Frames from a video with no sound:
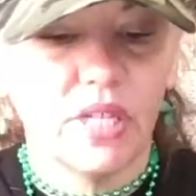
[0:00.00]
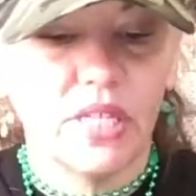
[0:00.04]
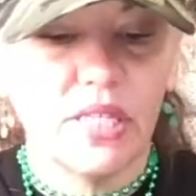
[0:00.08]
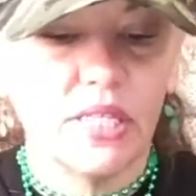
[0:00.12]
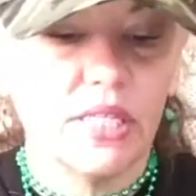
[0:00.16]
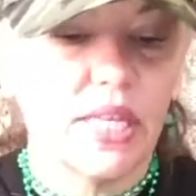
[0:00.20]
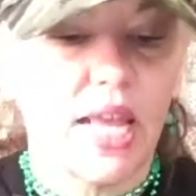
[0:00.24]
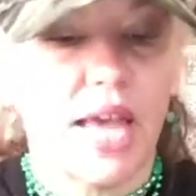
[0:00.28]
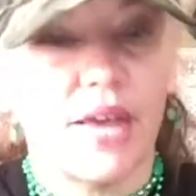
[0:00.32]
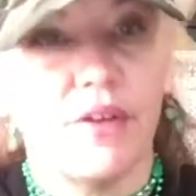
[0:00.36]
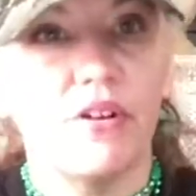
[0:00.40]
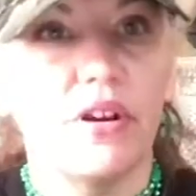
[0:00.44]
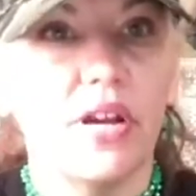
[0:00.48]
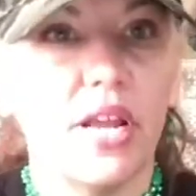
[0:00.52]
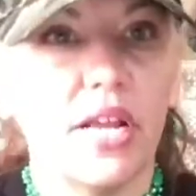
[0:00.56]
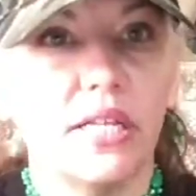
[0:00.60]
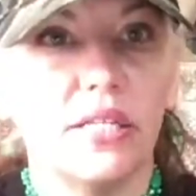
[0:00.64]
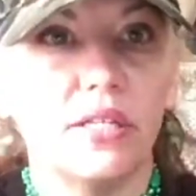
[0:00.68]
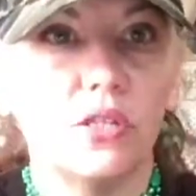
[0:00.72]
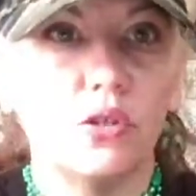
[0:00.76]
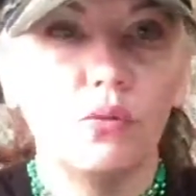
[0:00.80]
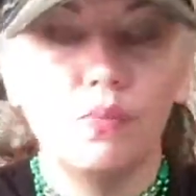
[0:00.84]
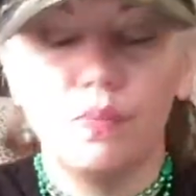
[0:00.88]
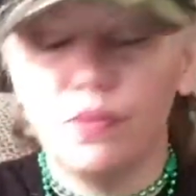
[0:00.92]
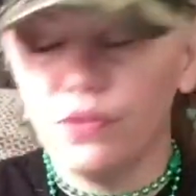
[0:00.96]
Saturday
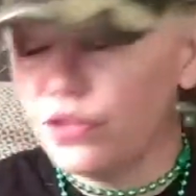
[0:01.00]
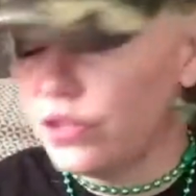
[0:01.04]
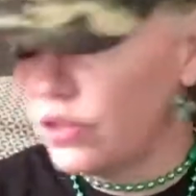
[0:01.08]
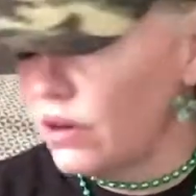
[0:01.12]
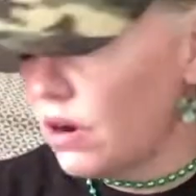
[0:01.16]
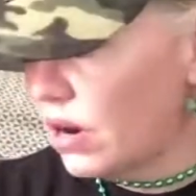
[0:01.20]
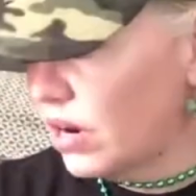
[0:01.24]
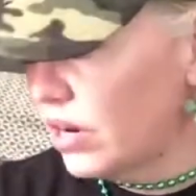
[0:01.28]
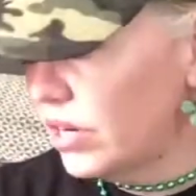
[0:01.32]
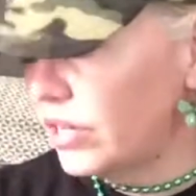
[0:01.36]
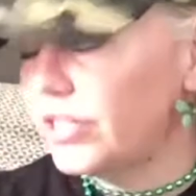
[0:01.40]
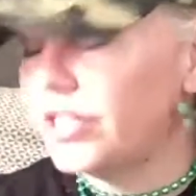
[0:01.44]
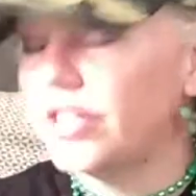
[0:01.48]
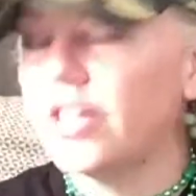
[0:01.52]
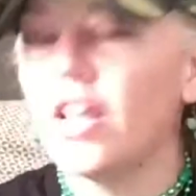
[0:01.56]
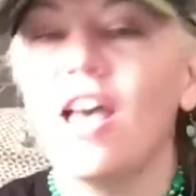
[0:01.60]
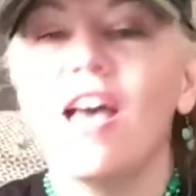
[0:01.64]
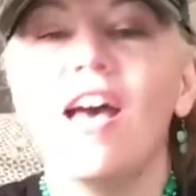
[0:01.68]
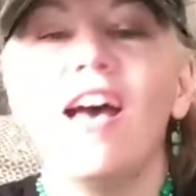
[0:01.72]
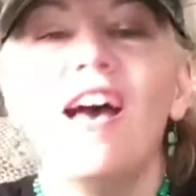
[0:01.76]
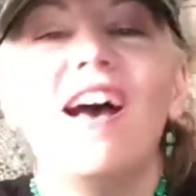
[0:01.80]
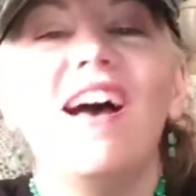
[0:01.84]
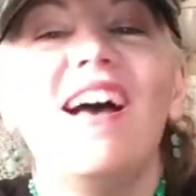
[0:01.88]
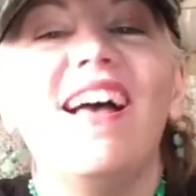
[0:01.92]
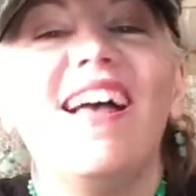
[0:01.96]
Superstars.
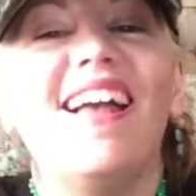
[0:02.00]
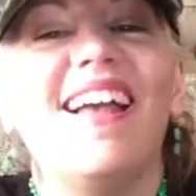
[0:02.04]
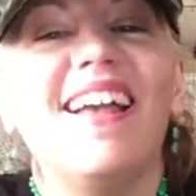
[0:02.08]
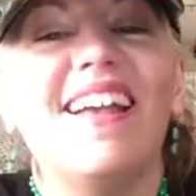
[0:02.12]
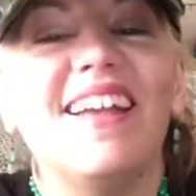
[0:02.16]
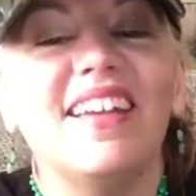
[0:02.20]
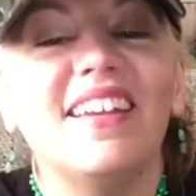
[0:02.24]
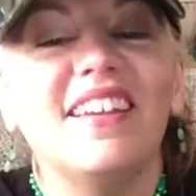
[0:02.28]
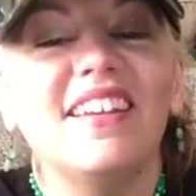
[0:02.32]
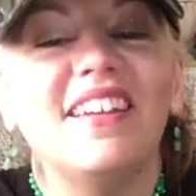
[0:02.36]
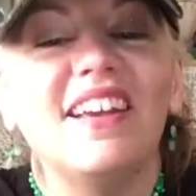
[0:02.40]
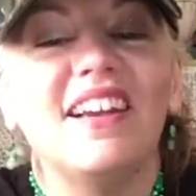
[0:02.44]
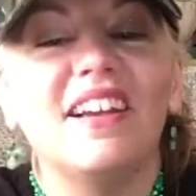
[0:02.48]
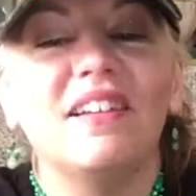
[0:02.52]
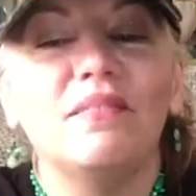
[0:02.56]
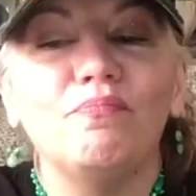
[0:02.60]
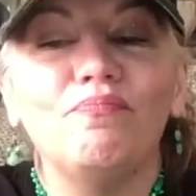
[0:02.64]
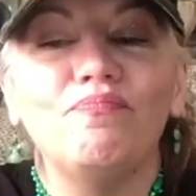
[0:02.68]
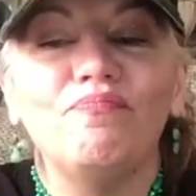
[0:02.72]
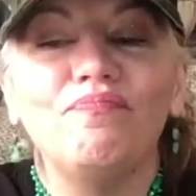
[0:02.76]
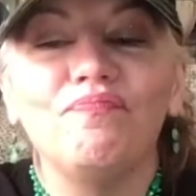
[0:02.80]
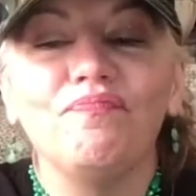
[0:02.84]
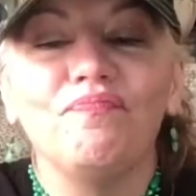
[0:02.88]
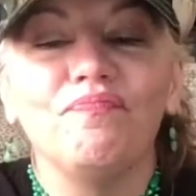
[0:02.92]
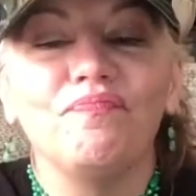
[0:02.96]
And
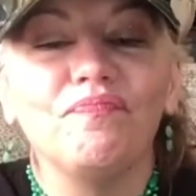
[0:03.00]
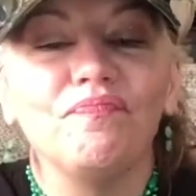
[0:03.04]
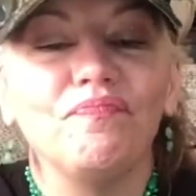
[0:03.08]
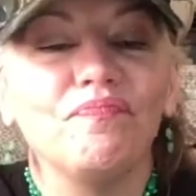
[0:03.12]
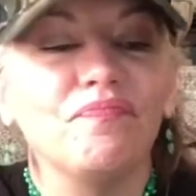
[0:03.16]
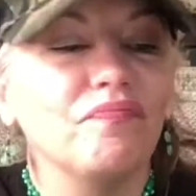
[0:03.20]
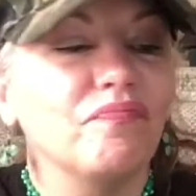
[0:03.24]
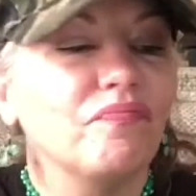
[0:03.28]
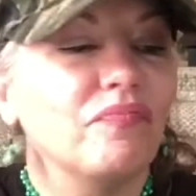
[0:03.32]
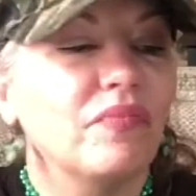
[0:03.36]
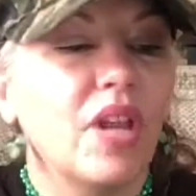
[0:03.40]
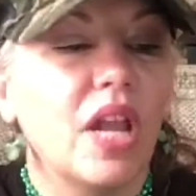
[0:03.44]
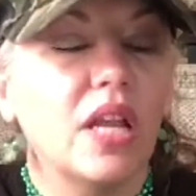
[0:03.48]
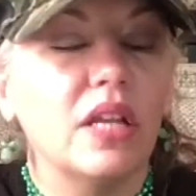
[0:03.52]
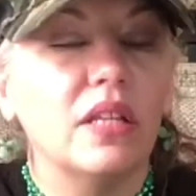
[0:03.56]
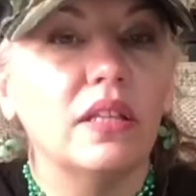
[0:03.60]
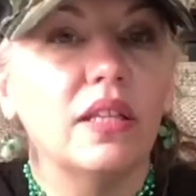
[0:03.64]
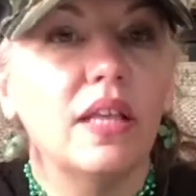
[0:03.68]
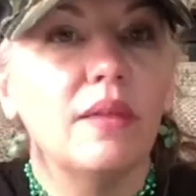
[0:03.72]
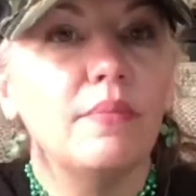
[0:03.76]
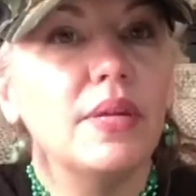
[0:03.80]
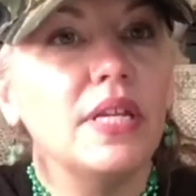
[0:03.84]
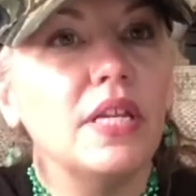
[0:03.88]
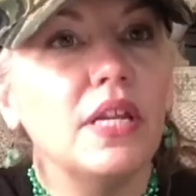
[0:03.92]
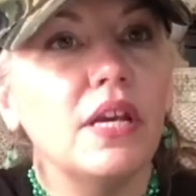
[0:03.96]
um,
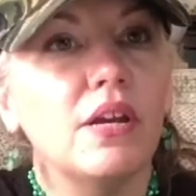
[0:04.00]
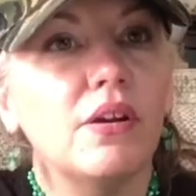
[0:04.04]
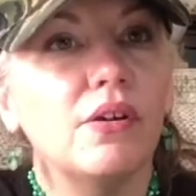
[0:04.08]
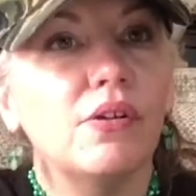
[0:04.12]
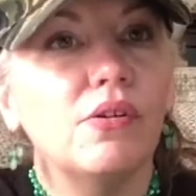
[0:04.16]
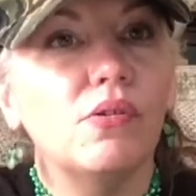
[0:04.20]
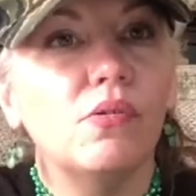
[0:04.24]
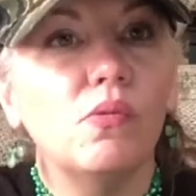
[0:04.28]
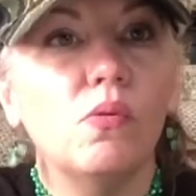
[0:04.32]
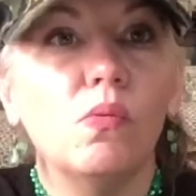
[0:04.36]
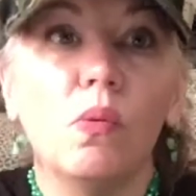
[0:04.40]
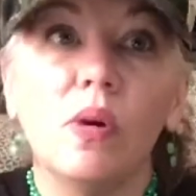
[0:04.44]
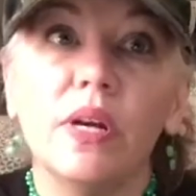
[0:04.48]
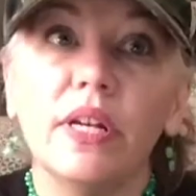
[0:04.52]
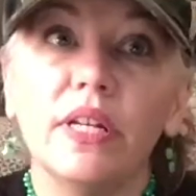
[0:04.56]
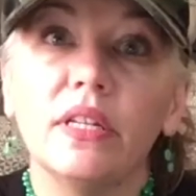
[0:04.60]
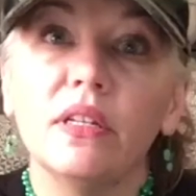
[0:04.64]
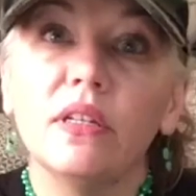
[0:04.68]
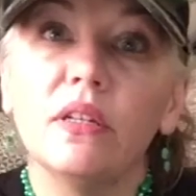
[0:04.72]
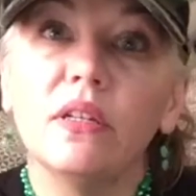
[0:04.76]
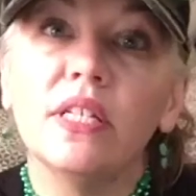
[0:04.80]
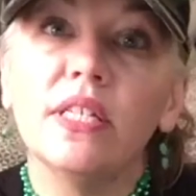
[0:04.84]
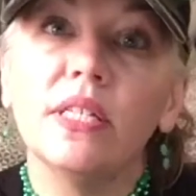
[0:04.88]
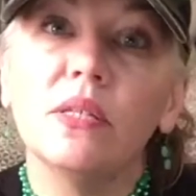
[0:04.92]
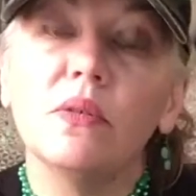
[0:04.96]
let me know what
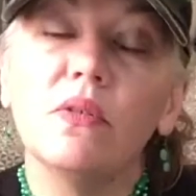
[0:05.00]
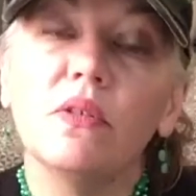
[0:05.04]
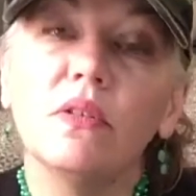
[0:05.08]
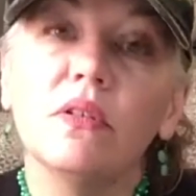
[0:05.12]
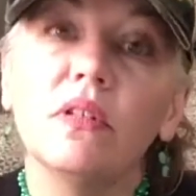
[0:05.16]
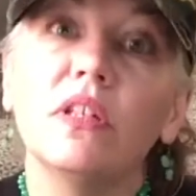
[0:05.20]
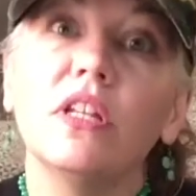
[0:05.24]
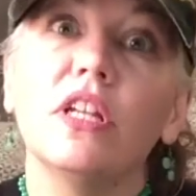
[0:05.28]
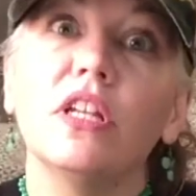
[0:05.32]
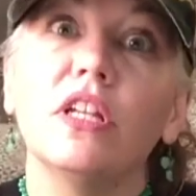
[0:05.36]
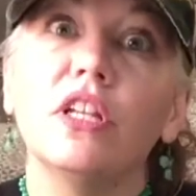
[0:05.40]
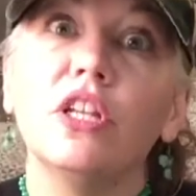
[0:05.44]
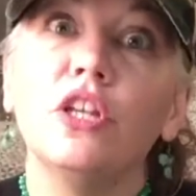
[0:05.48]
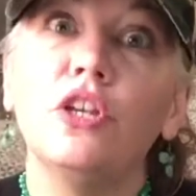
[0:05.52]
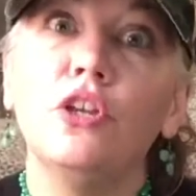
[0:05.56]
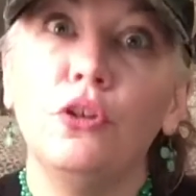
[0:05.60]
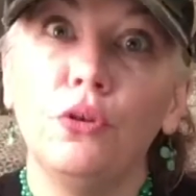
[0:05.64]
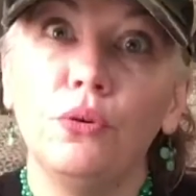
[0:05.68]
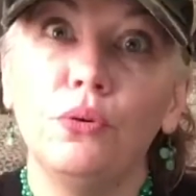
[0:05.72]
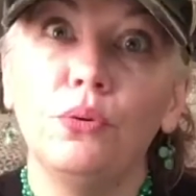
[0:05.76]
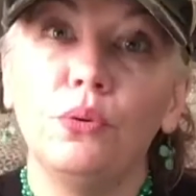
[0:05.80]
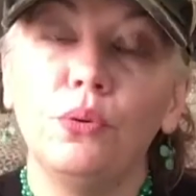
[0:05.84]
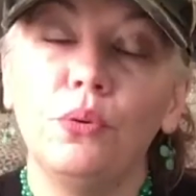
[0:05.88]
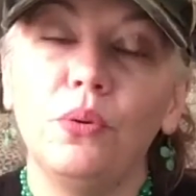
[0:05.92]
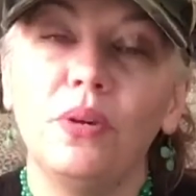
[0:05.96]

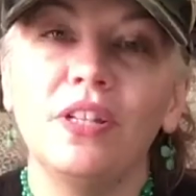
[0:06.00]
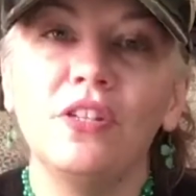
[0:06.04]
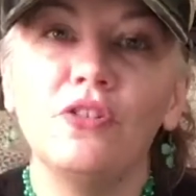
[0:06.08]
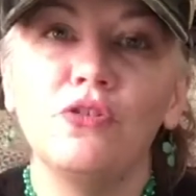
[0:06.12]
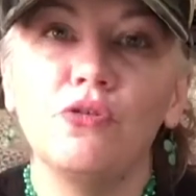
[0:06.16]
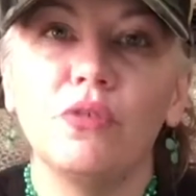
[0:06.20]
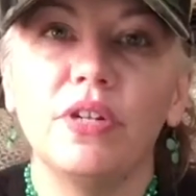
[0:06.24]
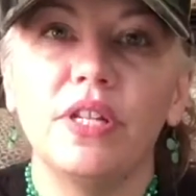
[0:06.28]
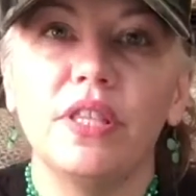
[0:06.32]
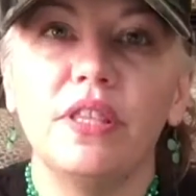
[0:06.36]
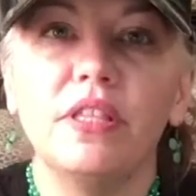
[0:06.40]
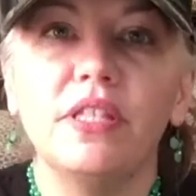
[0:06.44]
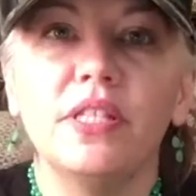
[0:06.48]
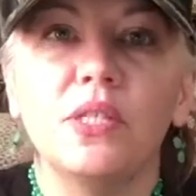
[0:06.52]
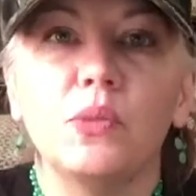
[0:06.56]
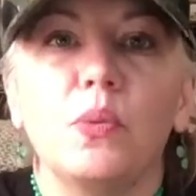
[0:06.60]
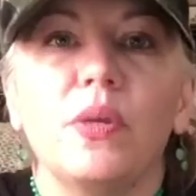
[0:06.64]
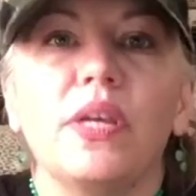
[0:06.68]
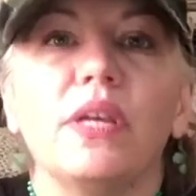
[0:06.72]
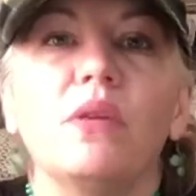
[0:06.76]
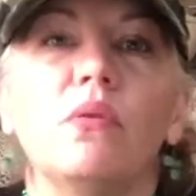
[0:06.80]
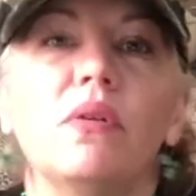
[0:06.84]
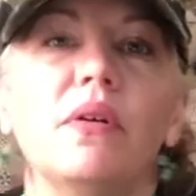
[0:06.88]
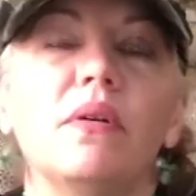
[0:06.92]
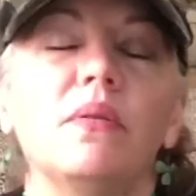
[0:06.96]
you enjoyed this
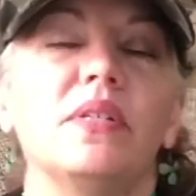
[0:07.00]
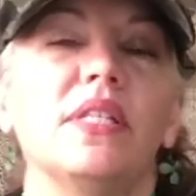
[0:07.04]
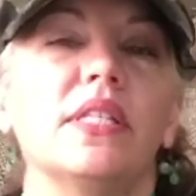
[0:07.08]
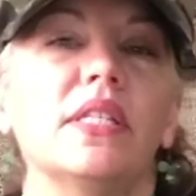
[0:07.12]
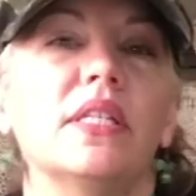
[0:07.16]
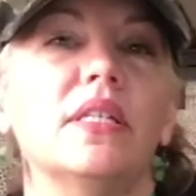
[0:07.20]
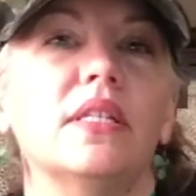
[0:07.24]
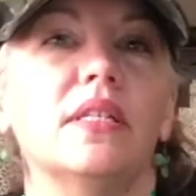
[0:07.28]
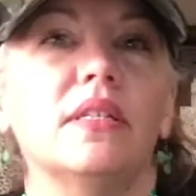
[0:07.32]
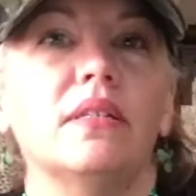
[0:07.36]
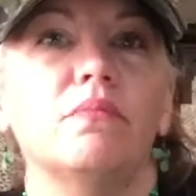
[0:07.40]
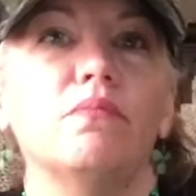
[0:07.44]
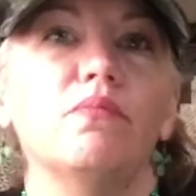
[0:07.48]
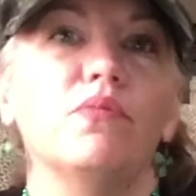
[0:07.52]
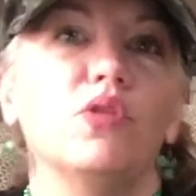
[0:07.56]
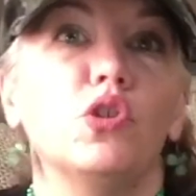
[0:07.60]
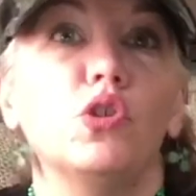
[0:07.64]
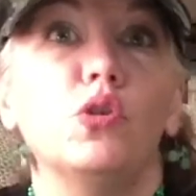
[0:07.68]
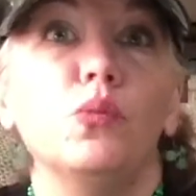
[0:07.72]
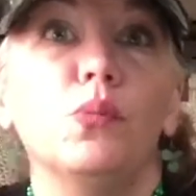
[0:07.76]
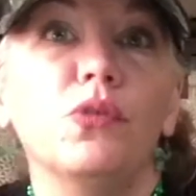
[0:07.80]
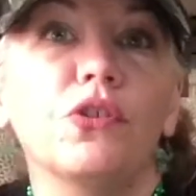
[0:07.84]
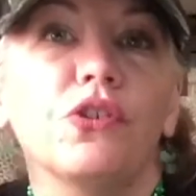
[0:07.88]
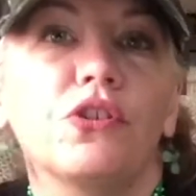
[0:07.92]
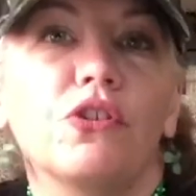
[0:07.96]
week. What was a
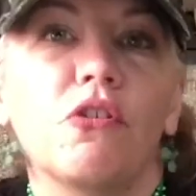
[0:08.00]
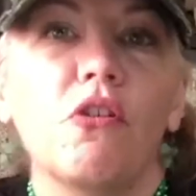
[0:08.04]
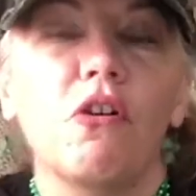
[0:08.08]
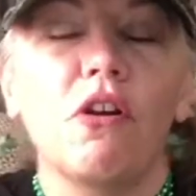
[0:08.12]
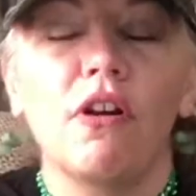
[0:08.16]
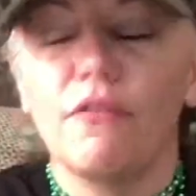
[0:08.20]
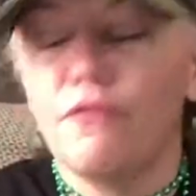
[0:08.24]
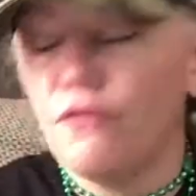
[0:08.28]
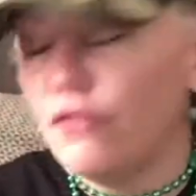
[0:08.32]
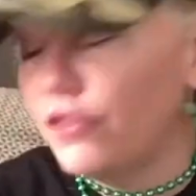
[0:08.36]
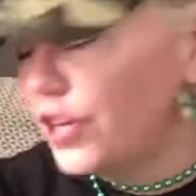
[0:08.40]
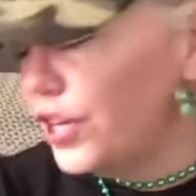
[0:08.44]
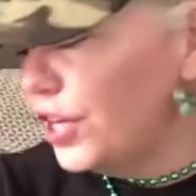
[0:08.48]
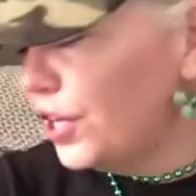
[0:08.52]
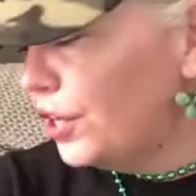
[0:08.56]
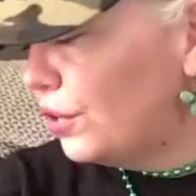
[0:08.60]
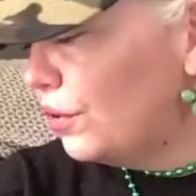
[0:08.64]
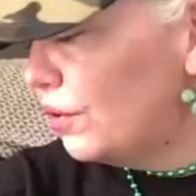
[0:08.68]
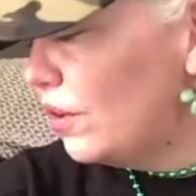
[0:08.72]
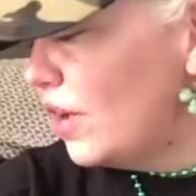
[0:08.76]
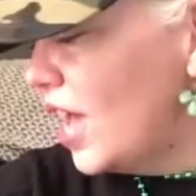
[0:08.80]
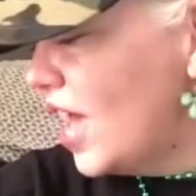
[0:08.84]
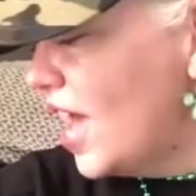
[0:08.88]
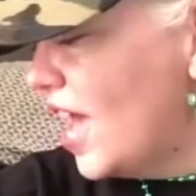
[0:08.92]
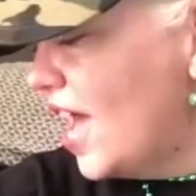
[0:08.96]
superstar for
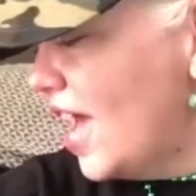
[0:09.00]
you?